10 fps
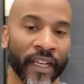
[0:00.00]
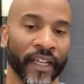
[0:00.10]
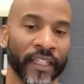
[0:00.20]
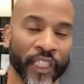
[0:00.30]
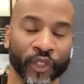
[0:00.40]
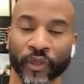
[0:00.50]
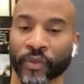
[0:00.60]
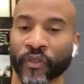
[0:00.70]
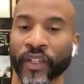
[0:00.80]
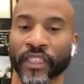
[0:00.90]
and injury
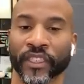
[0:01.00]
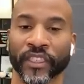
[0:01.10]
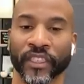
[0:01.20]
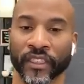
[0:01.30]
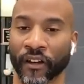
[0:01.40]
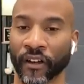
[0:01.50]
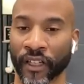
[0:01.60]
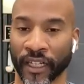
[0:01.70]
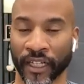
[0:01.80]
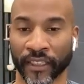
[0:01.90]
prevention and all
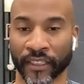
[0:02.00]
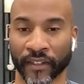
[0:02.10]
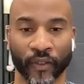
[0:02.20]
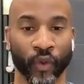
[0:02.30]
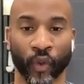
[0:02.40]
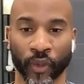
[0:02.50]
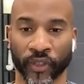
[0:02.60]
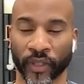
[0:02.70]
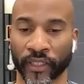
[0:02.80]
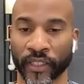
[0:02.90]
that kind of stuff, core
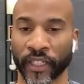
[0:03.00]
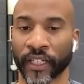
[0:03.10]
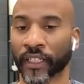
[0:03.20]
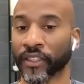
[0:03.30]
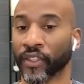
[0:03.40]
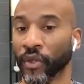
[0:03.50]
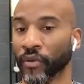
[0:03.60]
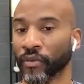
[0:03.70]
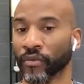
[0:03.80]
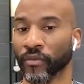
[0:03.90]
strength. So
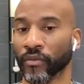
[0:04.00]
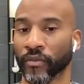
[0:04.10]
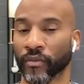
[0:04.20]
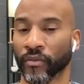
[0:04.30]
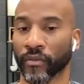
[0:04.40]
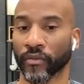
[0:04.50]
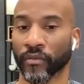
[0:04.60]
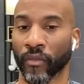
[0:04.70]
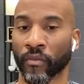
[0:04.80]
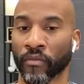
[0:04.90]

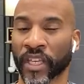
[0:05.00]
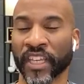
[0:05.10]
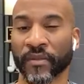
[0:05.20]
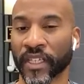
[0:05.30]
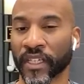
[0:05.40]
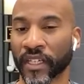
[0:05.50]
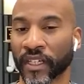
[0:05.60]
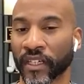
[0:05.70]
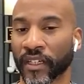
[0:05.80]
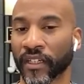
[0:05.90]
maybe
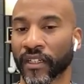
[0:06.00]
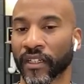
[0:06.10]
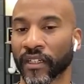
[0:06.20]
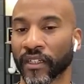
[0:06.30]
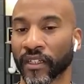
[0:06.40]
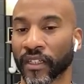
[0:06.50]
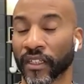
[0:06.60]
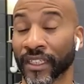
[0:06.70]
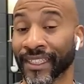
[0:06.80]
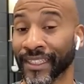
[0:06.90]

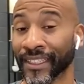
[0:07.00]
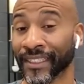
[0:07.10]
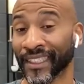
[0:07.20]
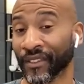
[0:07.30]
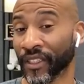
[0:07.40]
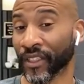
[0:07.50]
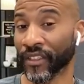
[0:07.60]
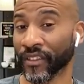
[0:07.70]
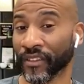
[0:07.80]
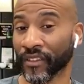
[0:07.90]
it is out
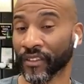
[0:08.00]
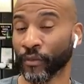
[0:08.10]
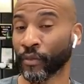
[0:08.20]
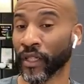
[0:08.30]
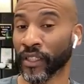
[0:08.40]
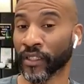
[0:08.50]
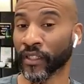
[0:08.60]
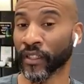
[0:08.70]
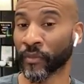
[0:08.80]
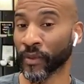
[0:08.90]
there, but
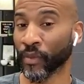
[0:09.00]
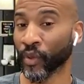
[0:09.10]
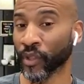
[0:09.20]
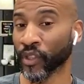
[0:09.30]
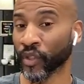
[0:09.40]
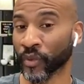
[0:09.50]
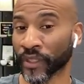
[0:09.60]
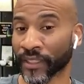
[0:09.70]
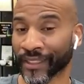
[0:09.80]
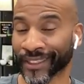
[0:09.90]
the people who are doing
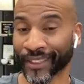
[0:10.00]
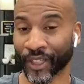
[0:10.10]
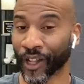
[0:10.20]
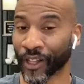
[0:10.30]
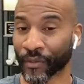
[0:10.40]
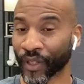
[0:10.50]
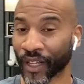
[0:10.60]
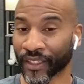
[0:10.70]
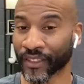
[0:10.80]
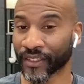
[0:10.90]
it didn't call it
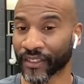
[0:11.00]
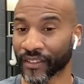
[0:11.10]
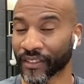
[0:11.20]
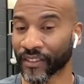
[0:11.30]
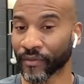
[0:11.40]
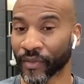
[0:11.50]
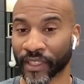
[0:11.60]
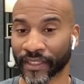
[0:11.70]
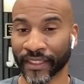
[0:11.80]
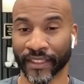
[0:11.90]
Pilates
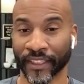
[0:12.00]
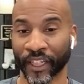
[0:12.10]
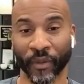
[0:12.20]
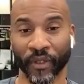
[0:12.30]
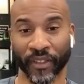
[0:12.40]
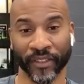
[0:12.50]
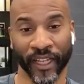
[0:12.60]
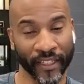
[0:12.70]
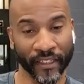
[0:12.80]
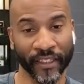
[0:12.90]
because they didn't care about the
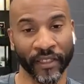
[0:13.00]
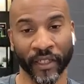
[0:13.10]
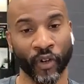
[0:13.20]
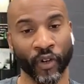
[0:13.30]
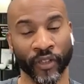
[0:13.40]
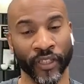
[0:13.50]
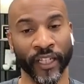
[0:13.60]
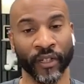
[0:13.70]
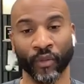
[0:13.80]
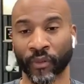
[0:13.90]
title and they
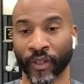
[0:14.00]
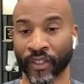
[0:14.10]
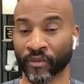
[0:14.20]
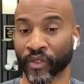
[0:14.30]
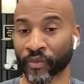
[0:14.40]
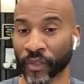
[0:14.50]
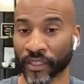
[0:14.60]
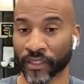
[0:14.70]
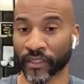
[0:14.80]
cared more about the movement.